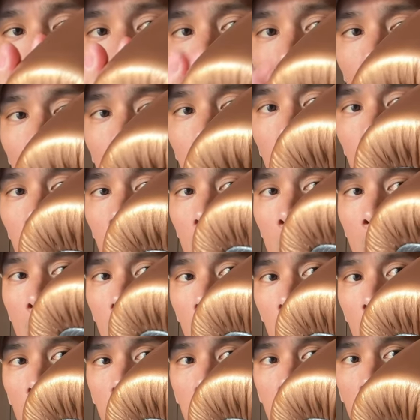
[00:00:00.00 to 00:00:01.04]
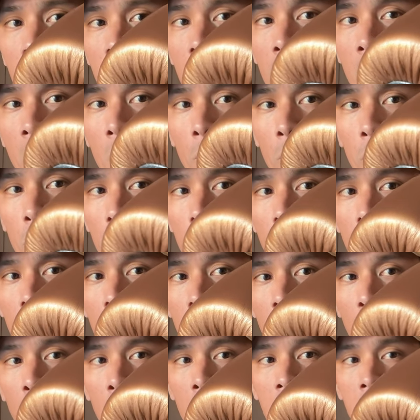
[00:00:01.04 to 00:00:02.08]
if they covered that with some felt or
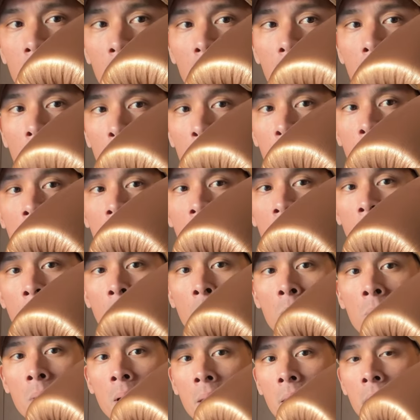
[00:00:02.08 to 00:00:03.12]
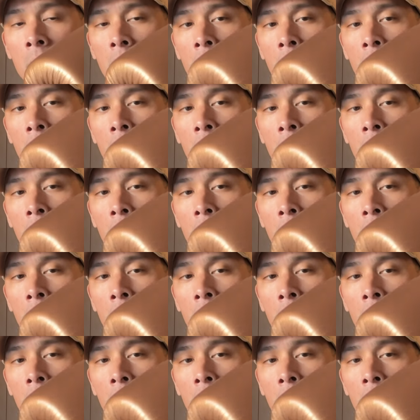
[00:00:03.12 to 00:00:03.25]
maybe a piece of memory foam.